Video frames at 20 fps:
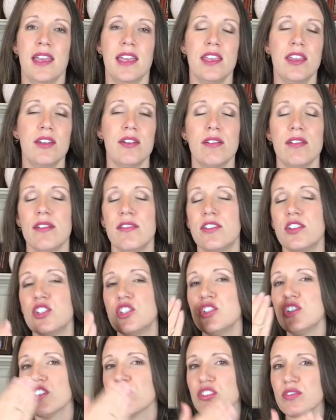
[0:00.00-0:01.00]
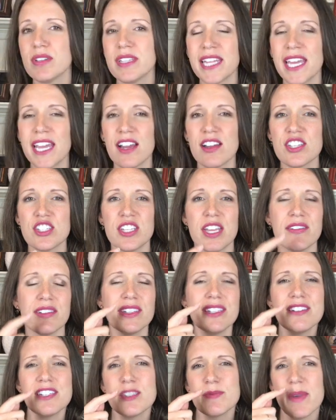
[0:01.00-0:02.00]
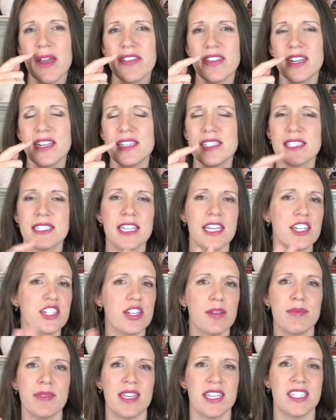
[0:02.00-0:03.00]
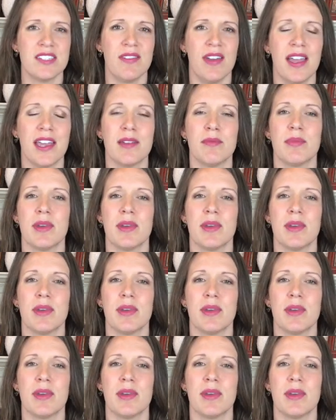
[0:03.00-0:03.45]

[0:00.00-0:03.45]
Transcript: You know, if you do your 3 layers and you have a little spot that needs a touch up, that's fine.